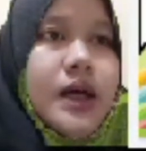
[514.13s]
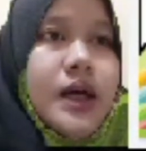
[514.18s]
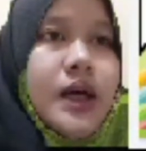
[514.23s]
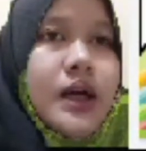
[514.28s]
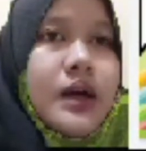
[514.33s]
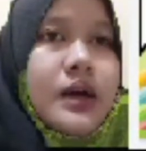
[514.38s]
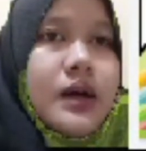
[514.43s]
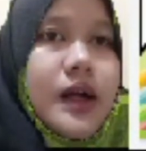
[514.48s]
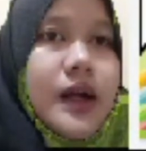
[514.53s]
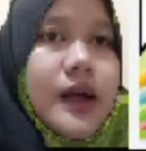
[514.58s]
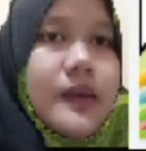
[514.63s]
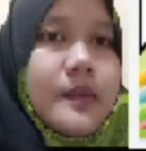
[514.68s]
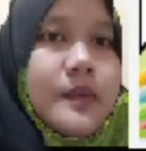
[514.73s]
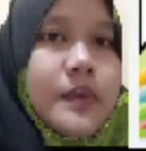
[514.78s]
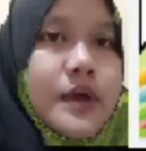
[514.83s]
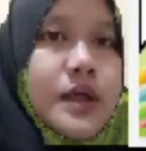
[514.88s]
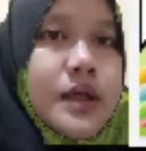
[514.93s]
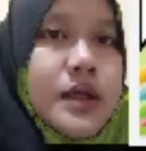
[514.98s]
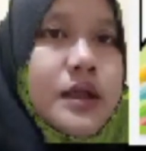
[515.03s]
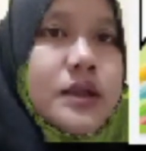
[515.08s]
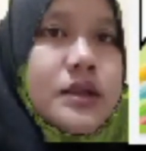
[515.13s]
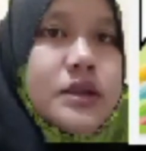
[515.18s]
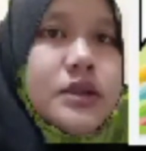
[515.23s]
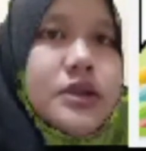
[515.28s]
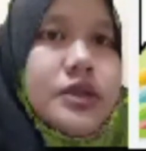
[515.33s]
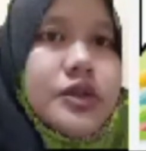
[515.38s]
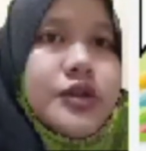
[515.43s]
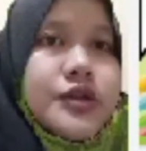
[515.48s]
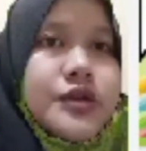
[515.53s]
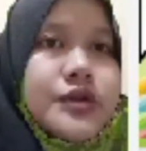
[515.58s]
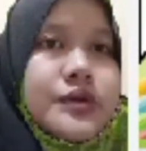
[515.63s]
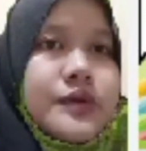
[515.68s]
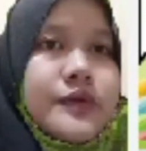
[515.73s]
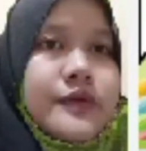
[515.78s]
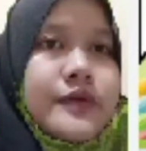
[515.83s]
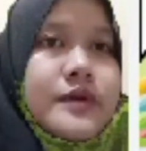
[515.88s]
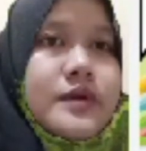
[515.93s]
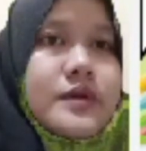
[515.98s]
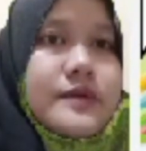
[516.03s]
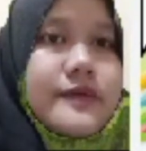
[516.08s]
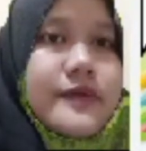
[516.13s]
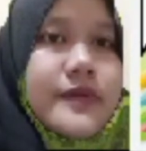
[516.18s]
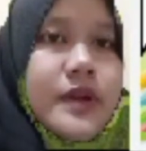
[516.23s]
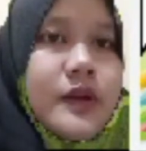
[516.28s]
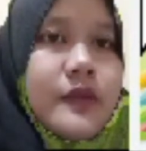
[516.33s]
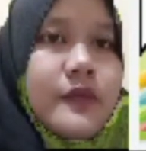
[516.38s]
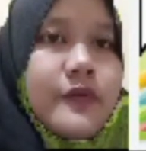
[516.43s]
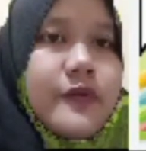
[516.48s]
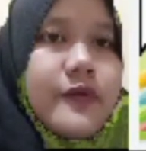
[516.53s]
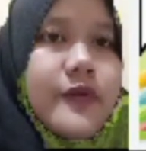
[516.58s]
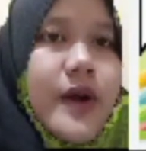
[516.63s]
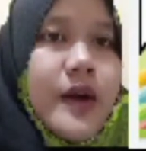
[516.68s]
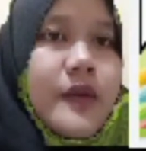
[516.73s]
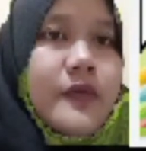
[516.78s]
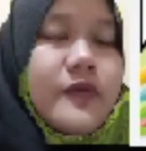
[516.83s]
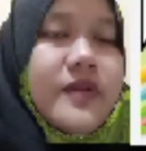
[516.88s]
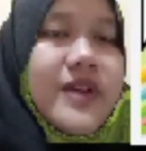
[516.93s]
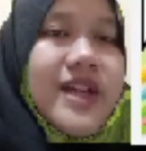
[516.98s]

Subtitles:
are able to fulfill 5